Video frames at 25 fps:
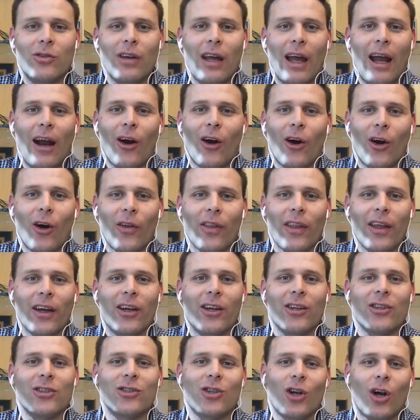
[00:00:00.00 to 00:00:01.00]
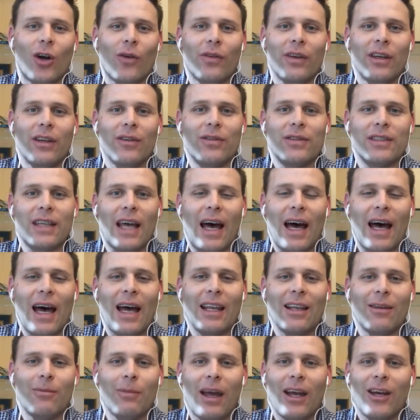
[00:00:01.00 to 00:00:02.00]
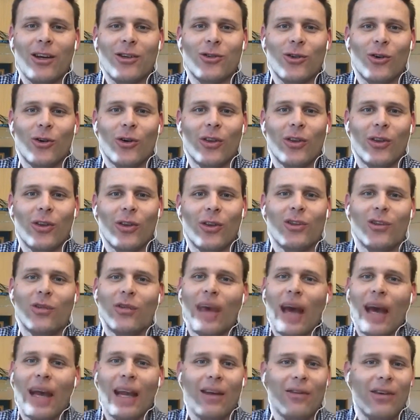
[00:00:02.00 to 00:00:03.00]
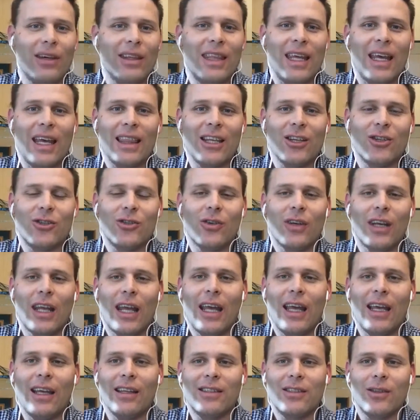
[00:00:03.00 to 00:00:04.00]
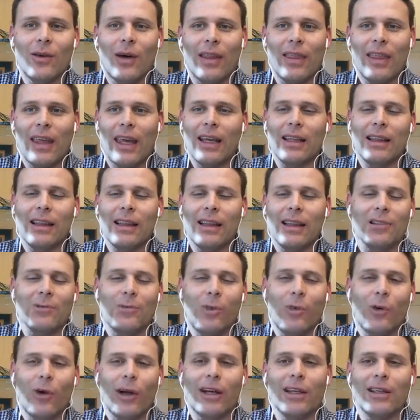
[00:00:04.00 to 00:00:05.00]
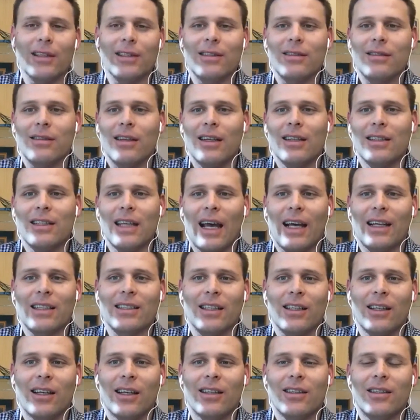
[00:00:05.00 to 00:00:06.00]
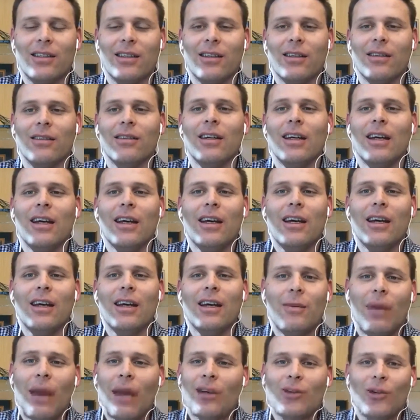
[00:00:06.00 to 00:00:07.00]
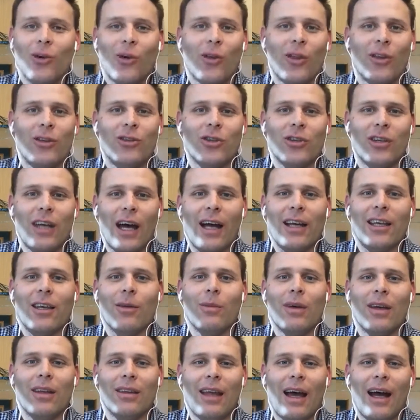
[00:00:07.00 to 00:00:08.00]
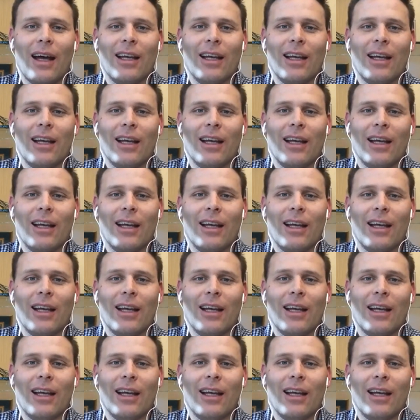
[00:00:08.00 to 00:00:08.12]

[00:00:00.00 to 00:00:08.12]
err on the conservative side and make sure that you've got everything that you need. So I think Lane's point is excellent to make sure that you document.